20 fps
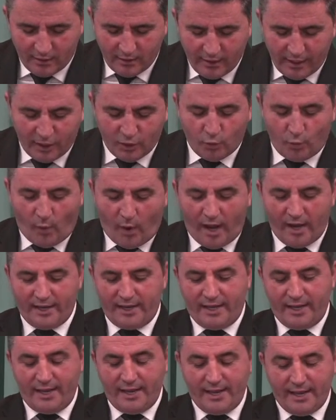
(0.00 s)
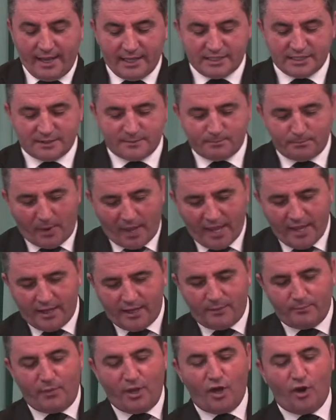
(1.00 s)
and while he yet
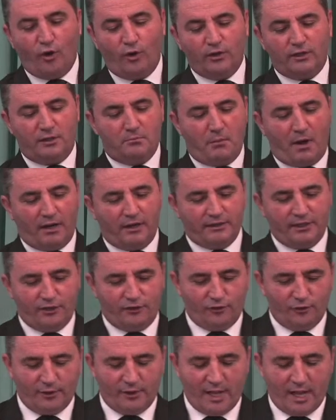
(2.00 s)
spake, behold, the multitude,